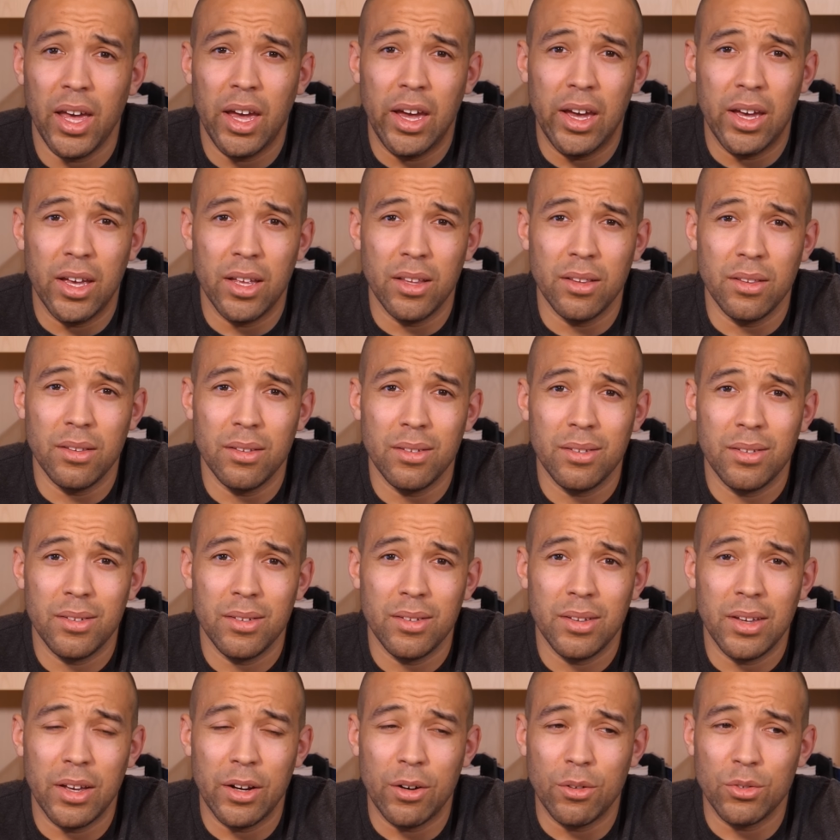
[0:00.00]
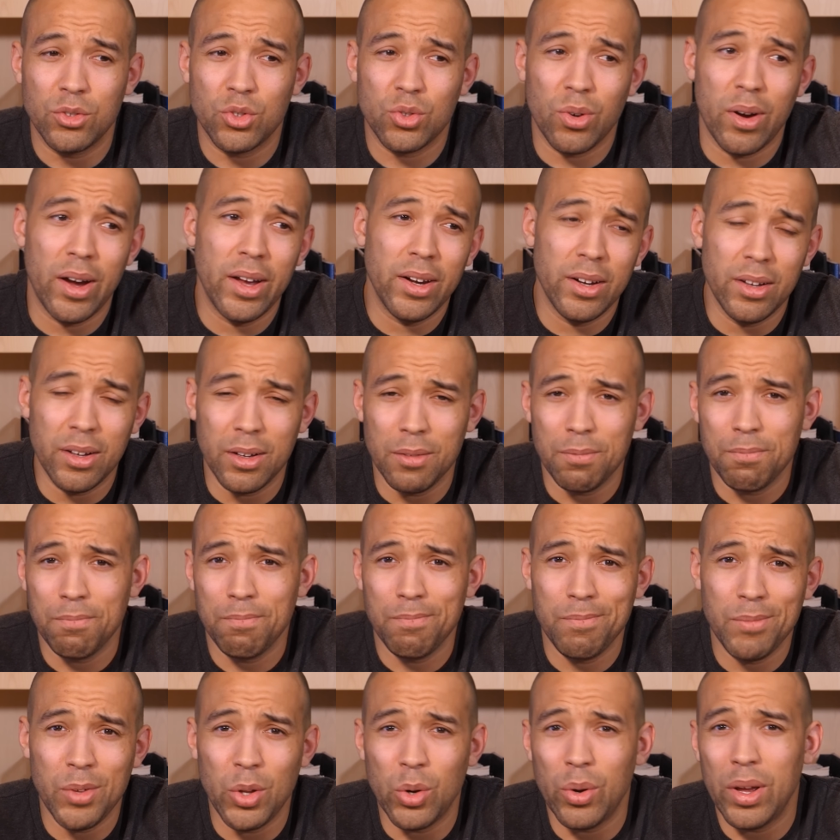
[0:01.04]
and, you know, try to,
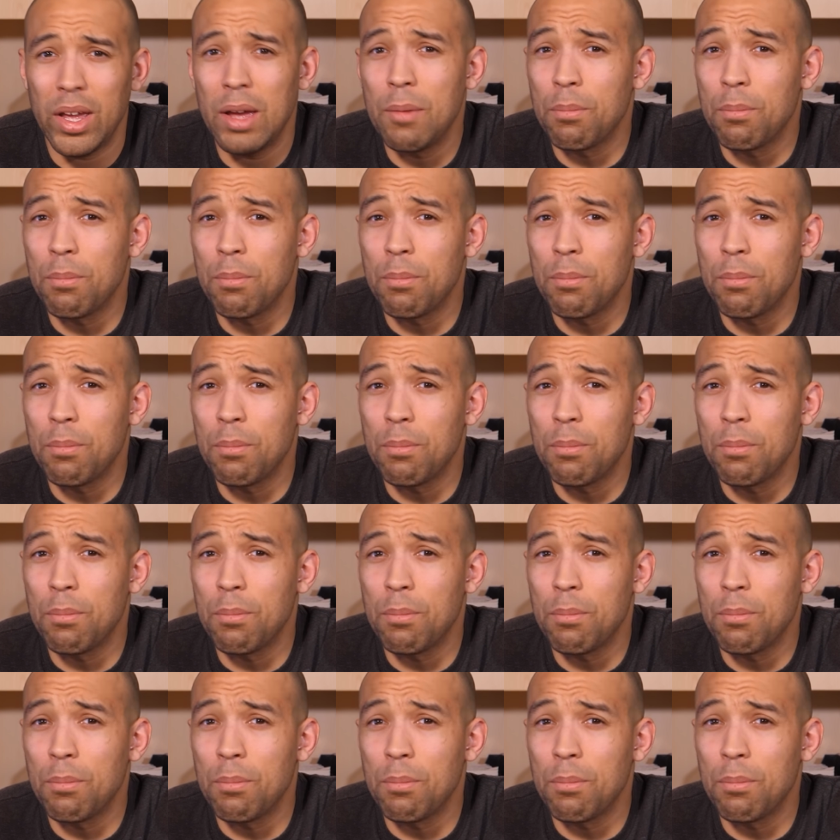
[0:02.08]
you know,